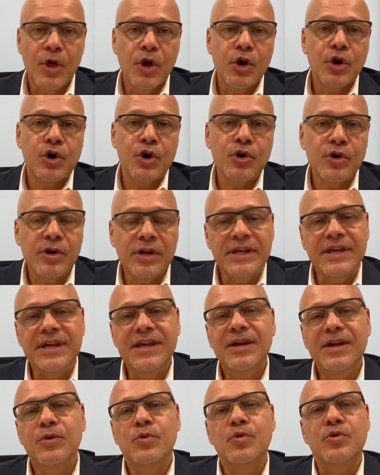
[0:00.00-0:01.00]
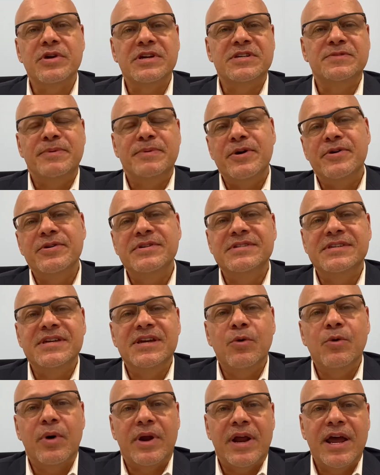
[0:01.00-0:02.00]
Currently, we're experiencing
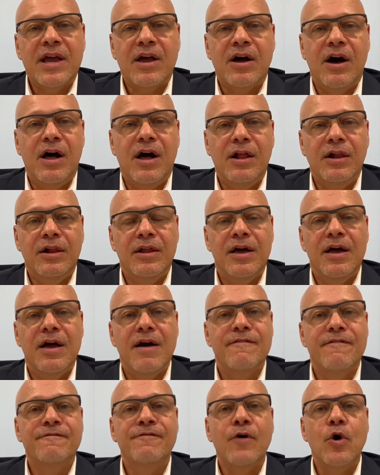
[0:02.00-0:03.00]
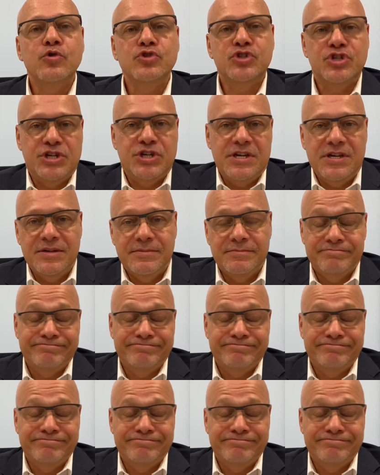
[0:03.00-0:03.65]
what I call FOGI.